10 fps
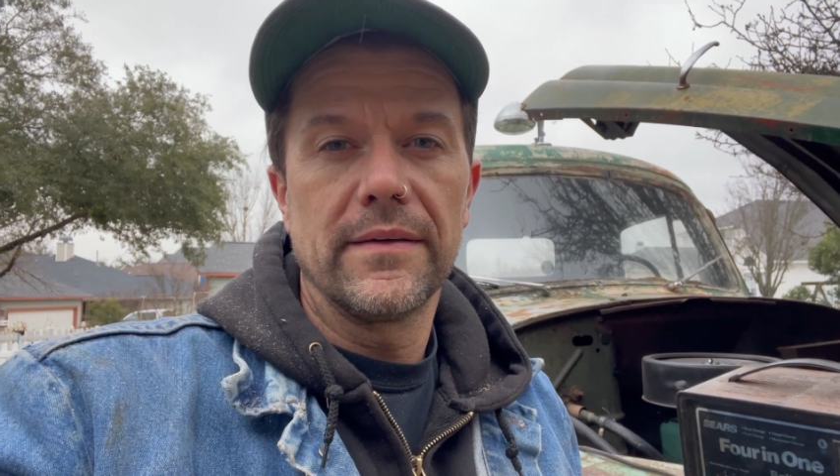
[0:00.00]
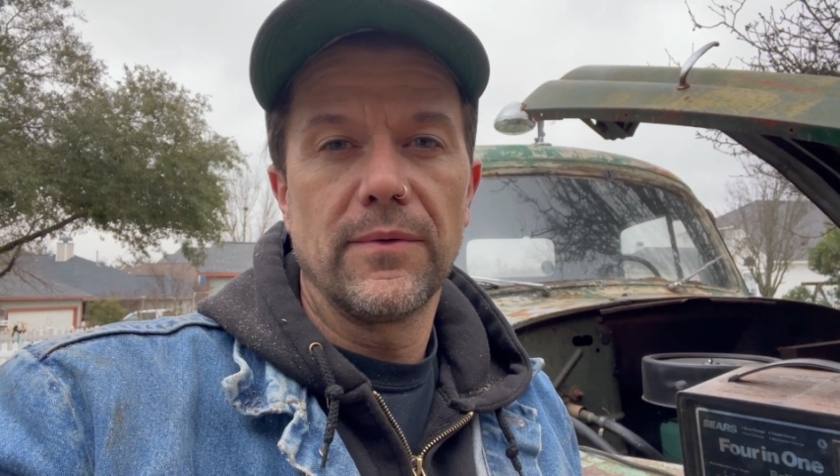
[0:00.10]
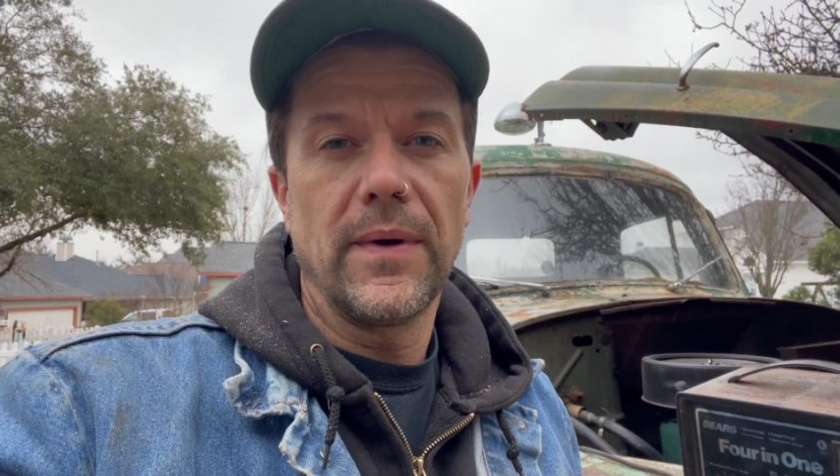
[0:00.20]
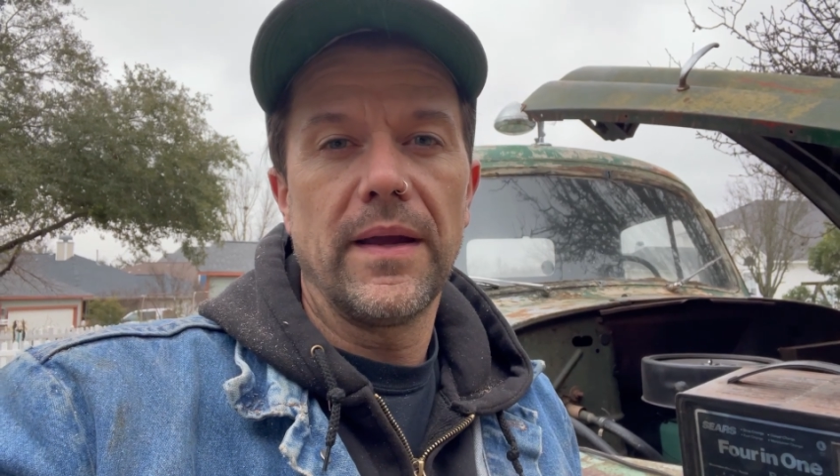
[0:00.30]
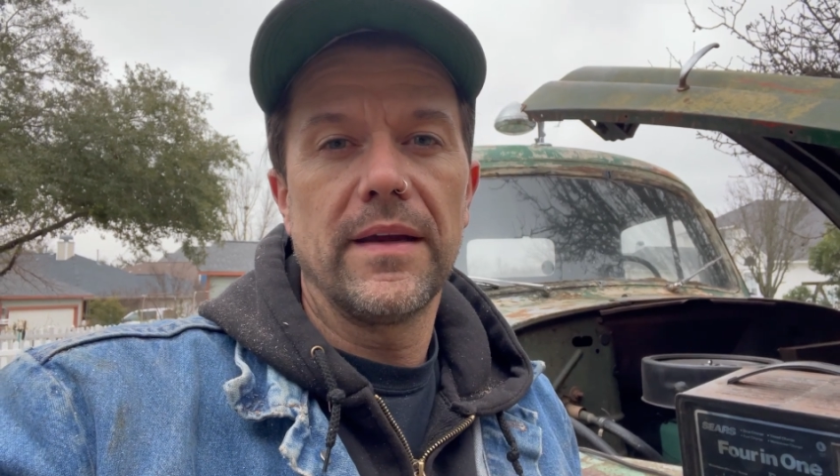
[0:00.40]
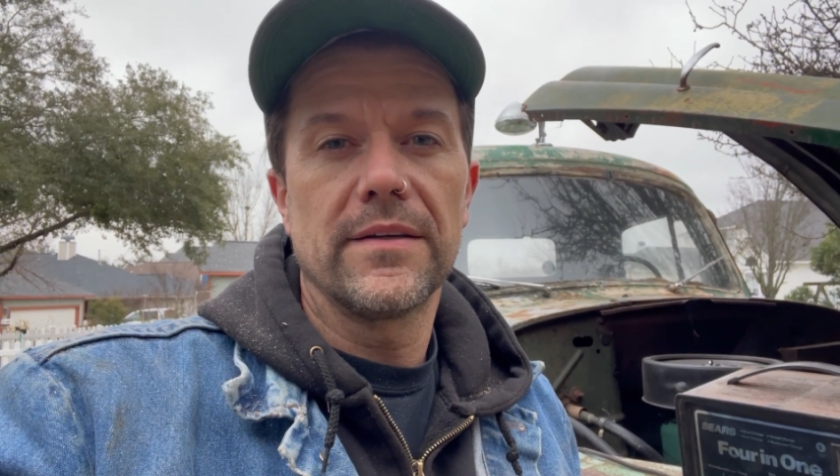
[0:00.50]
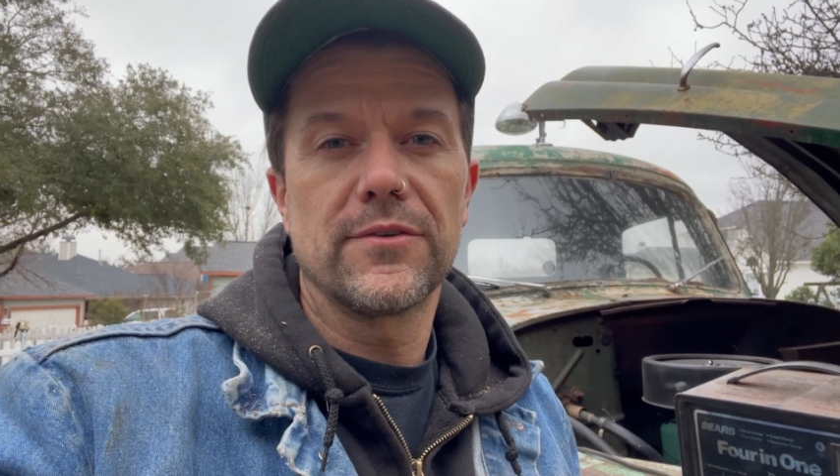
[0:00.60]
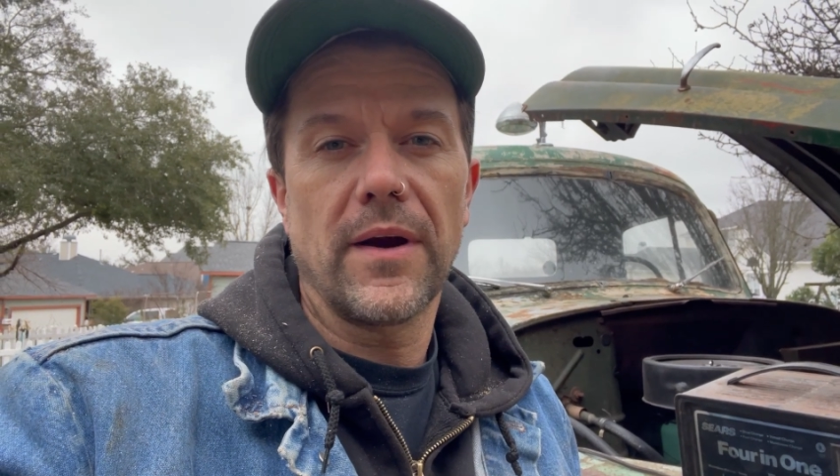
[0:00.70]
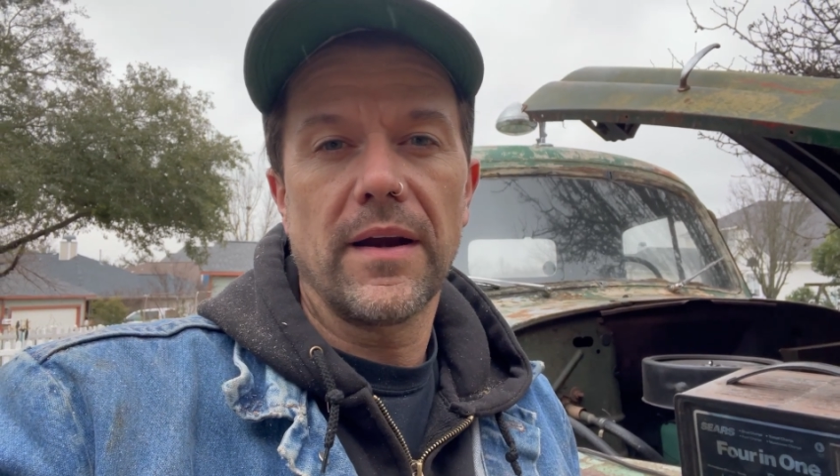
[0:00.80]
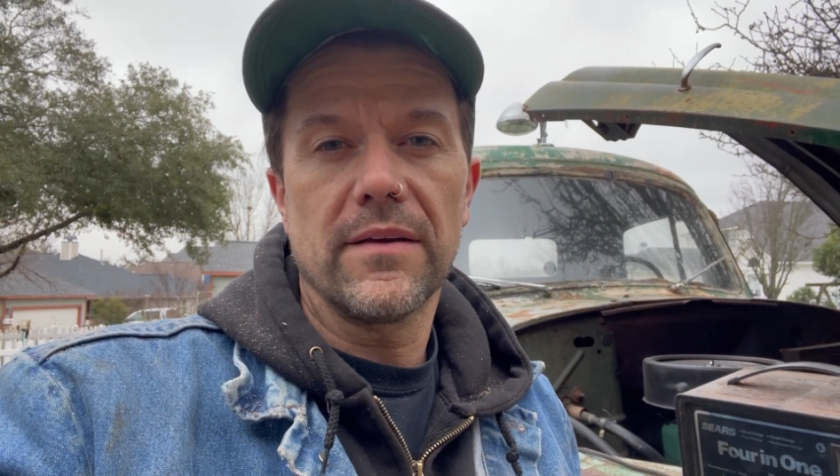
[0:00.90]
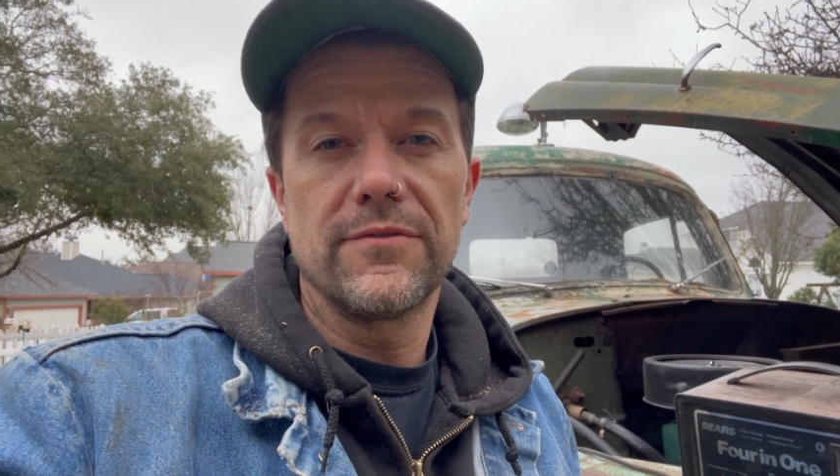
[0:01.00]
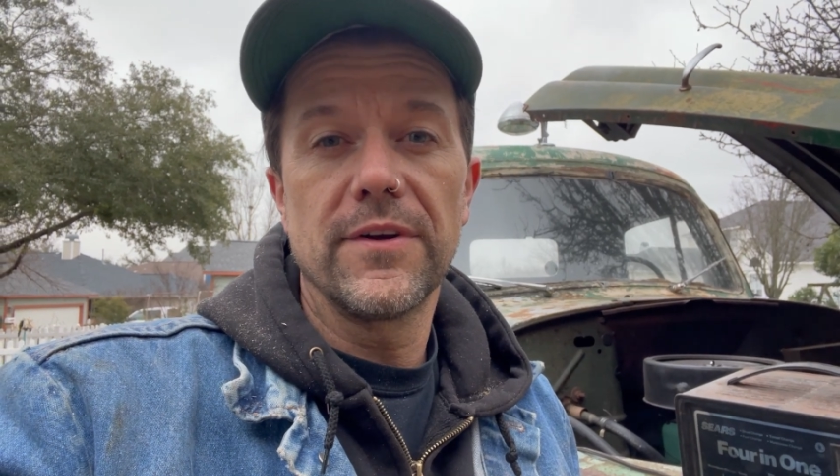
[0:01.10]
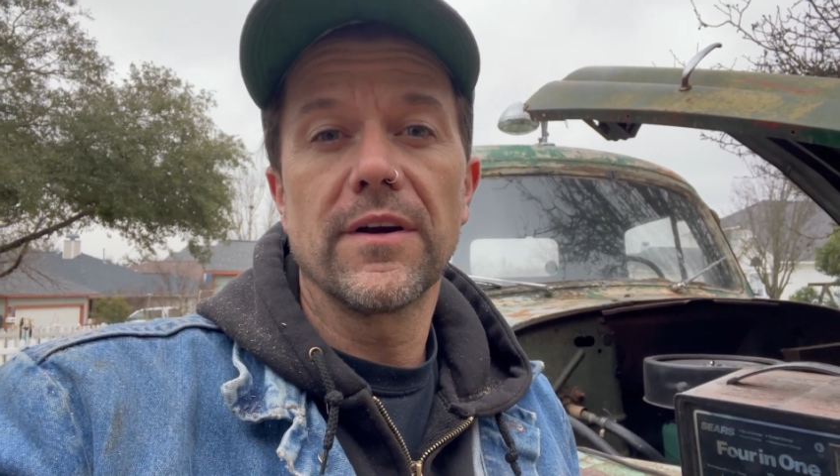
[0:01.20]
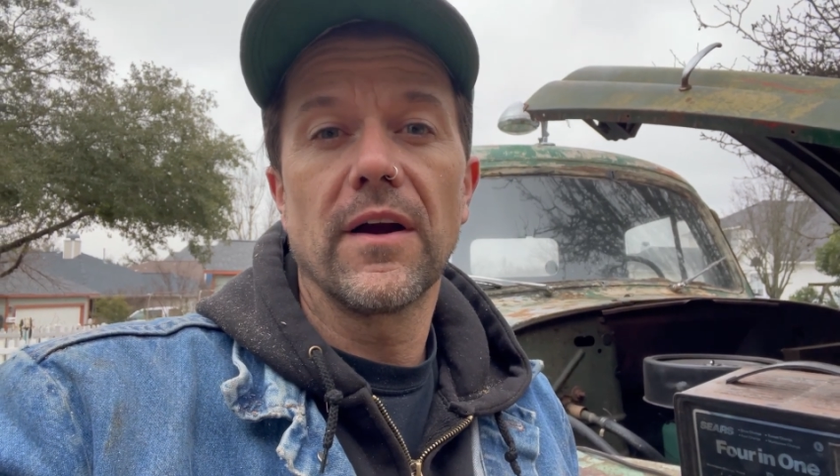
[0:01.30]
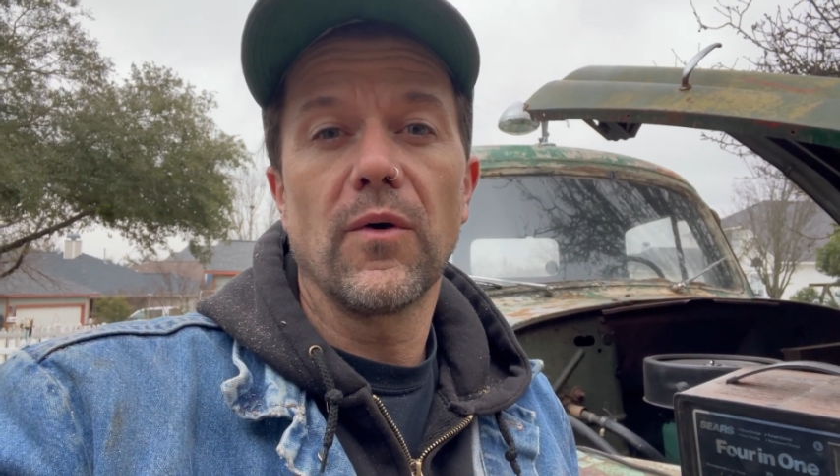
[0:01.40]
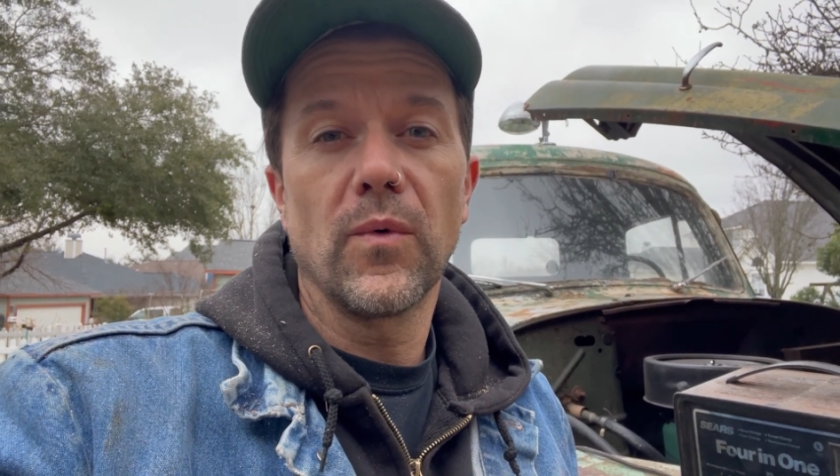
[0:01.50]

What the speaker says: way to try to figure out